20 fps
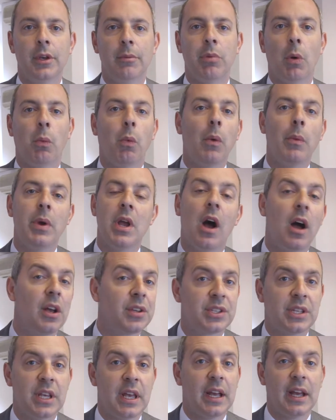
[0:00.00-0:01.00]
But what we are
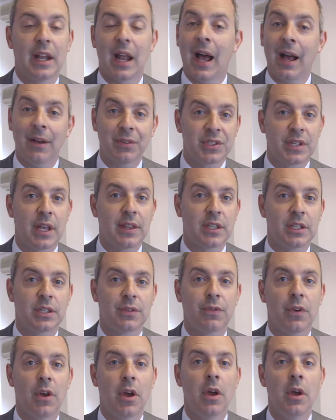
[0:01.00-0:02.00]
seeing, and I have said this
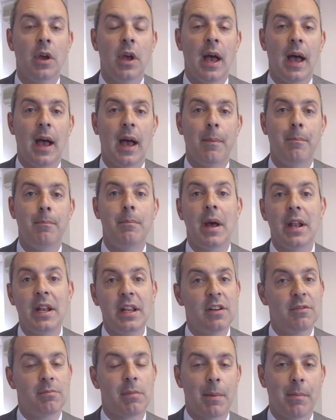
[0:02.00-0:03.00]
for
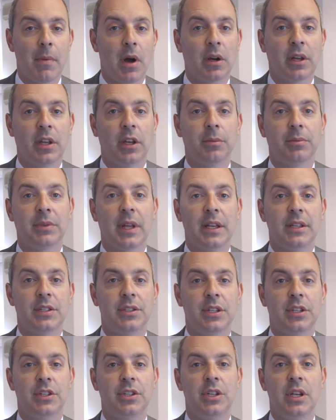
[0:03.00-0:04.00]
many of my market updates
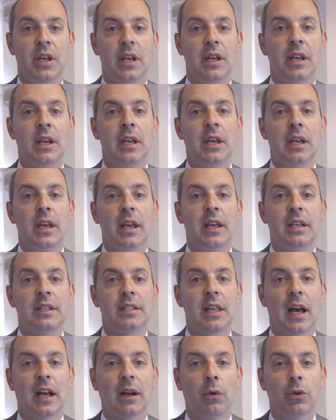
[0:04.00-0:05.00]
this year, is
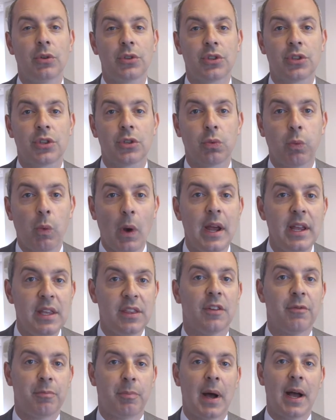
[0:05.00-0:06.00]
that
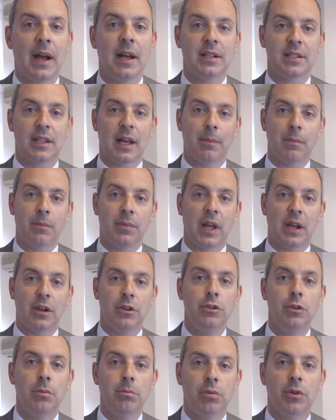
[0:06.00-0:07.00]
swathe of buyers, that
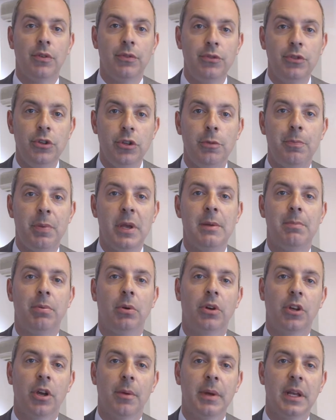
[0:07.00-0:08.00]
number of new
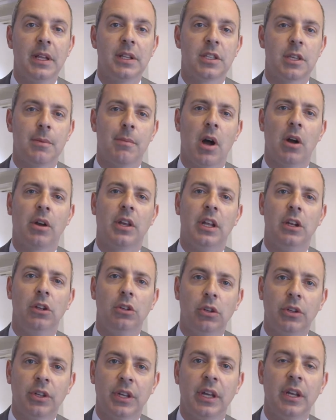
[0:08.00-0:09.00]
people coming into the market
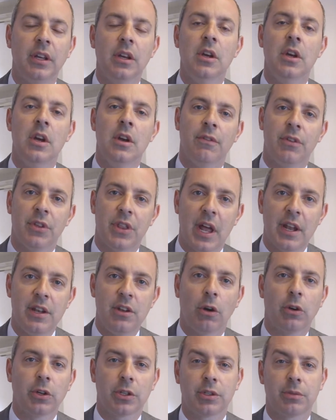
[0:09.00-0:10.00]
looking for their
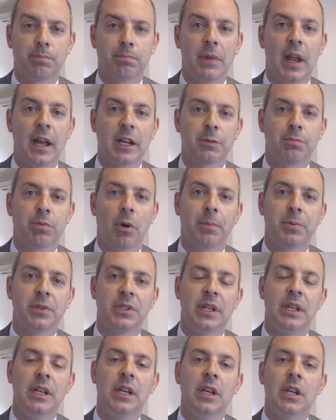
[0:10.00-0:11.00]
next
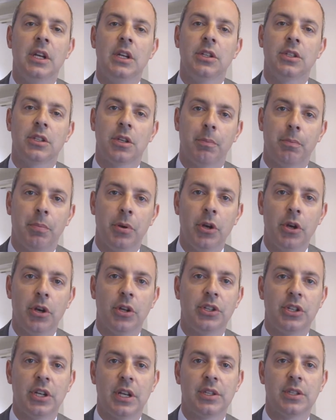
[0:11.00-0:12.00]
property to
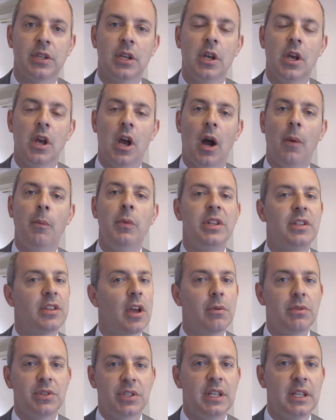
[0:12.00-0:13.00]
purchase. And we
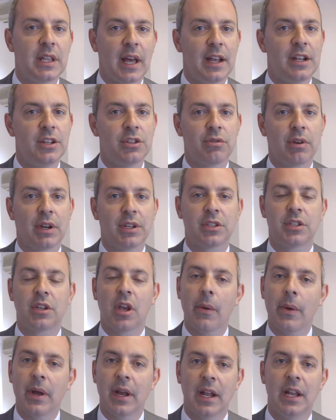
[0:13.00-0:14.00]
don't see that interest
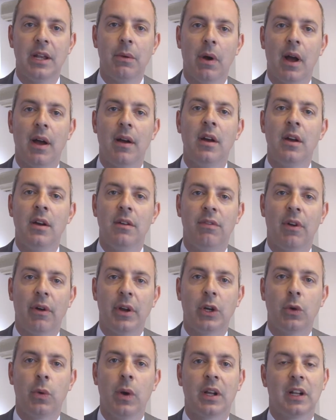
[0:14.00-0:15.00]
going anywhere
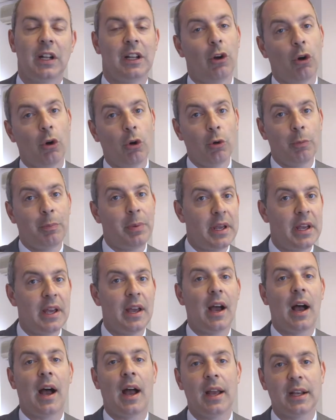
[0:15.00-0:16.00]
very quickly,
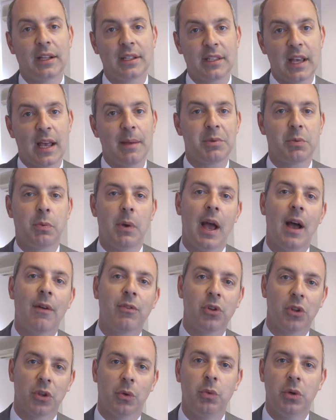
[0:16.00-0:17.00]
albeit I accept we have
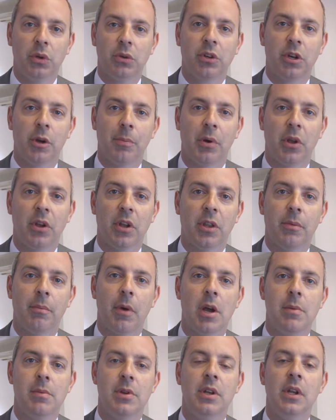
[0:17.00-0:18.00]
got the World Cup on at the
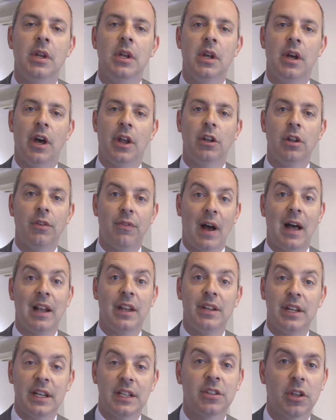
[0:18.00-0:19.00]
moment and Love
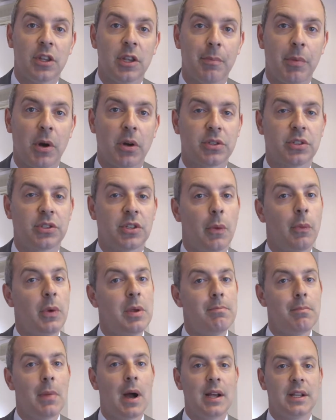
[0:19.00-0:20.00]
Island is on the box, so we
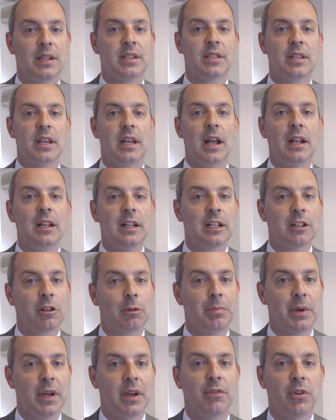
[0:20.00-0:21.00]
might see a
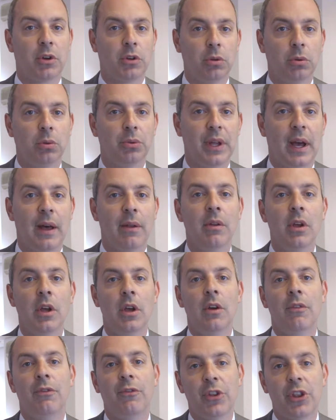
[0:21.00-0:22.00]
little bit of a cool down
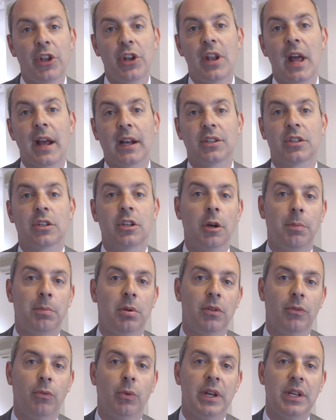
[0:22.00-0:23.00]
for the next
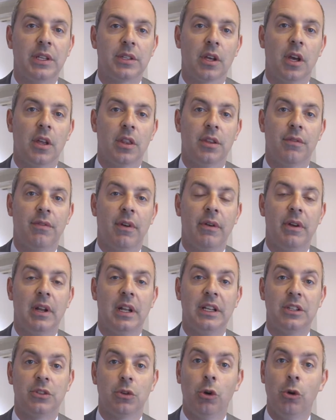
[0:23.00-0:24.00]
couple of weeks at the very
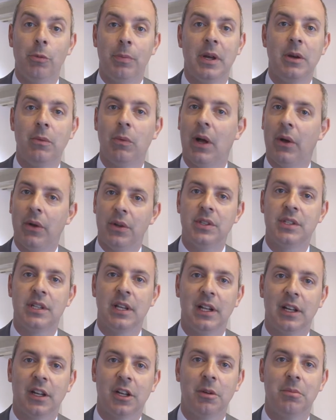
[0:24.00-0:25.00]
least, all being well
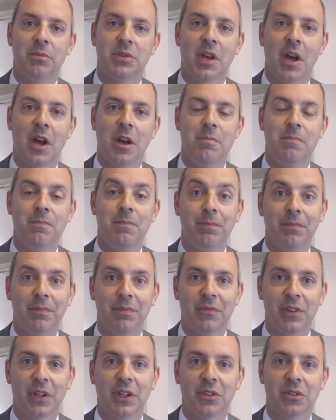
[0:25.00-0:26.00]
until it comes home.
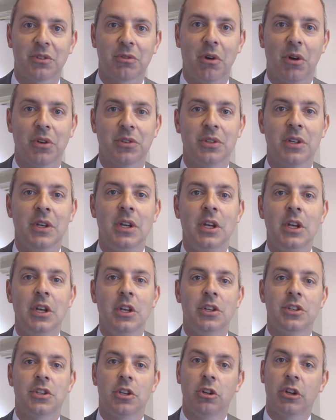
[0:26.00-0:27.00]
Fingers crossed.
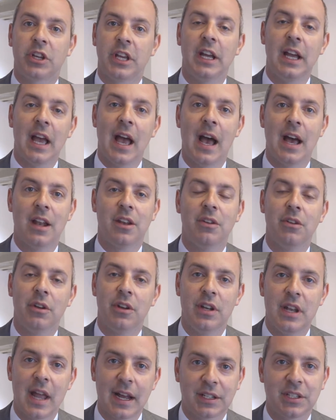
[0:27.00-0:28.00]
So looking ahead,
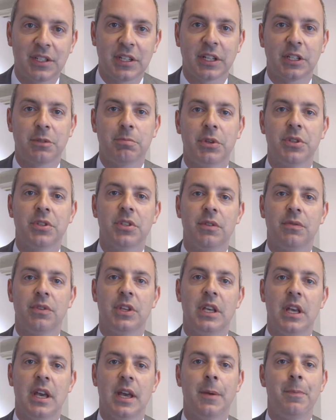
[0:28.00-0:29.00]
next 6 months of
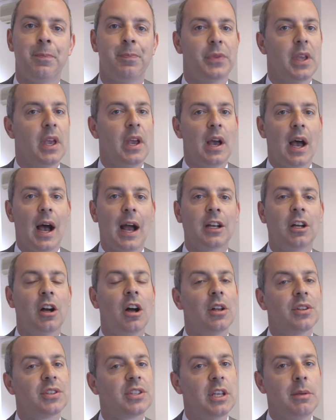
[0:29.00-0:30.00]
the year, I
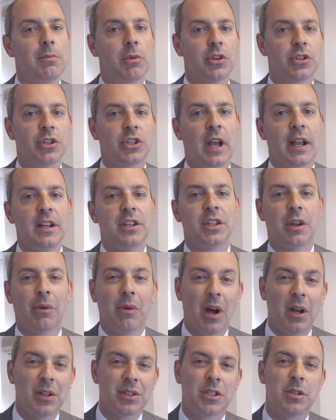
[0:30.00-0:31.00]
can't see much change. There
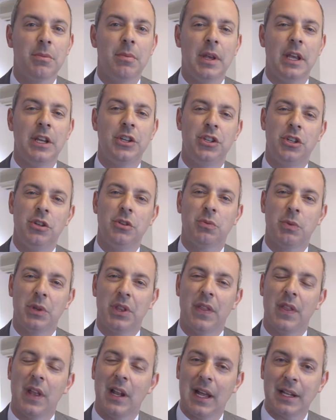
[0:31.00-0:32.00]
are some issues
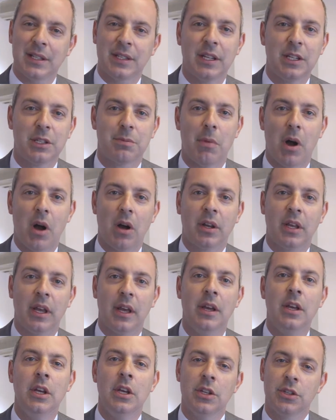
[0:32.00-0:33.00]
within the lettings
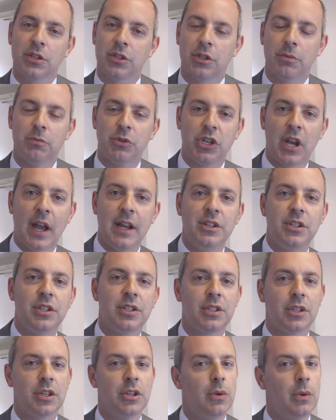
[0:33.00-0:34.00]
market, so some changes
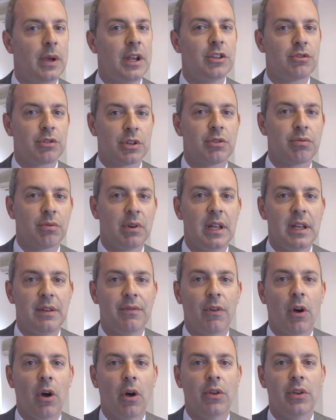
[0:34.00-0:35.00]
to interest
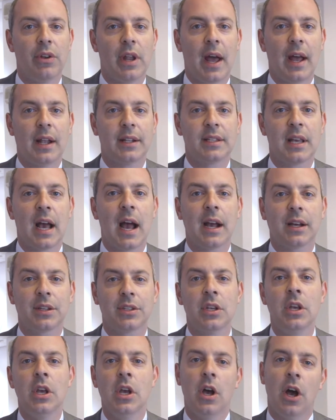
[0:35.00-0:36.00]
relief on
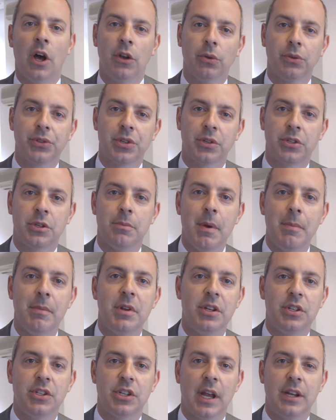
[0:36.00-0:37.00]
tax and also some
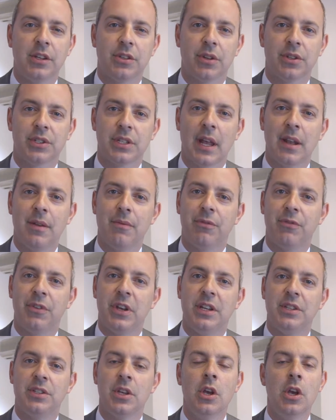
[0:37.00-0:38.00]
imminent change on tenant
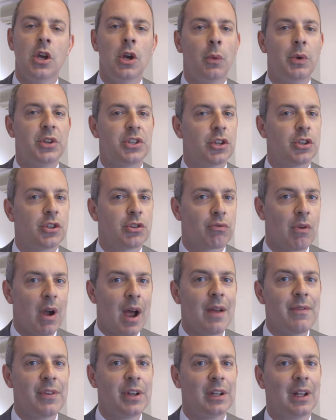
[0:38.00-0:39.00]
fees, which are
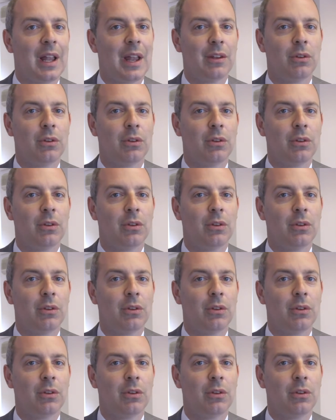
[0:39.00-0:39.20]
driving